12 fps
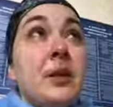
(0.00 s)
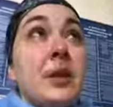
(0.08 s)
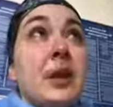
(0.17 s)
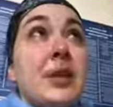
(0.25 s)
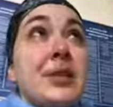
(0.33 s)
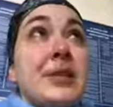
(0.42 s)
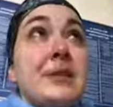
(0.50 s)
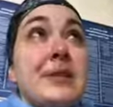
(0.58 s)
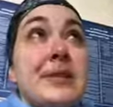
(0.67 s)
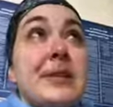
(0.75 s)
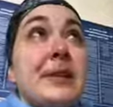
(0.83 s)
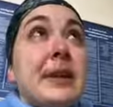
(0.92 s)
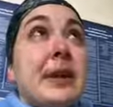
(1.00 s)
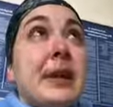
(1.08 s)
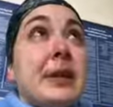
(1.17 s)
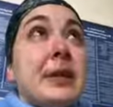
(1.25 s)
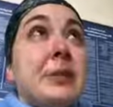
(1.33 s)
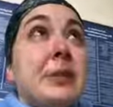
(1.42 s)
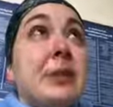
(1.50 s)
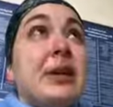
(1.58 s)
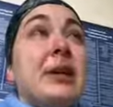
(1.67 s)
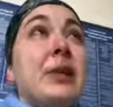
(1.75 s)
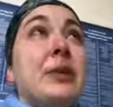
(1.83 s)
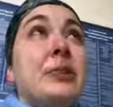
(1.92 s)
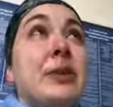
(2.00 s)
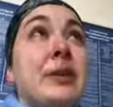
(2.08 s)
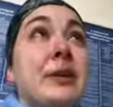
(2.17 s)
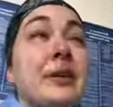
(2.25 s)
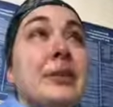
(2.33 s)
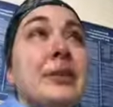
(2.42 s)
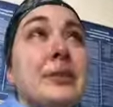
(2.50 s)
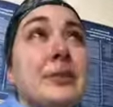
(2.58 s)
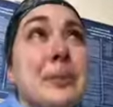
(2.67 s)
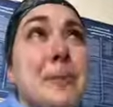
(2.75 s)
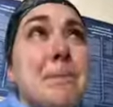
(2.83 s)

He just physically can't communicate with us.